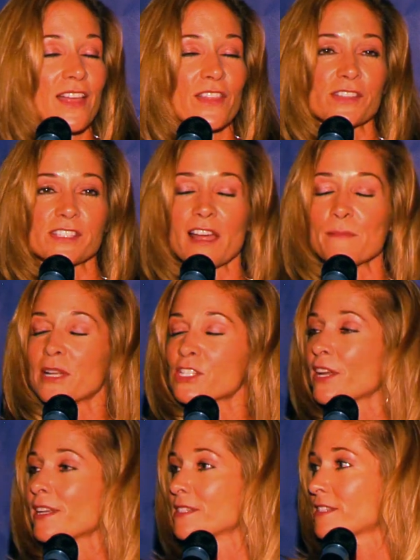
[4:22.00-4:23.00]
There's not
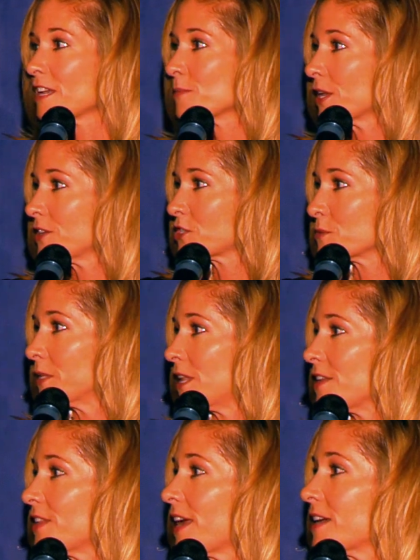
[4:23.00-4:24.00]
much I can say about Inter
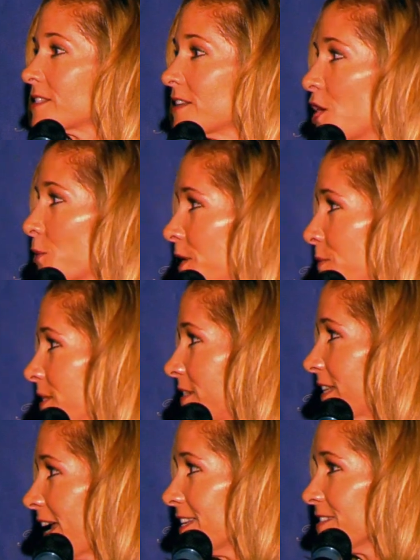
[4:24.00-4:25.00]
Milan that hasn't already been
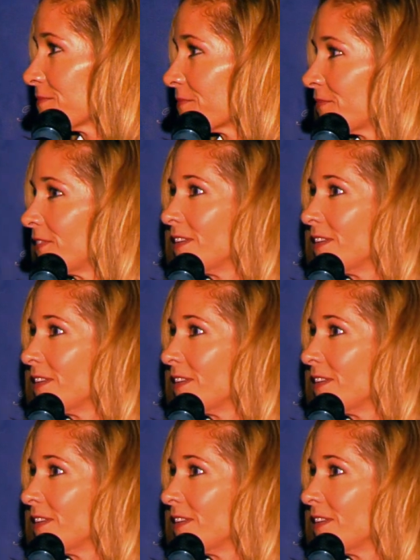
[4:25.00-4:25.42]
said.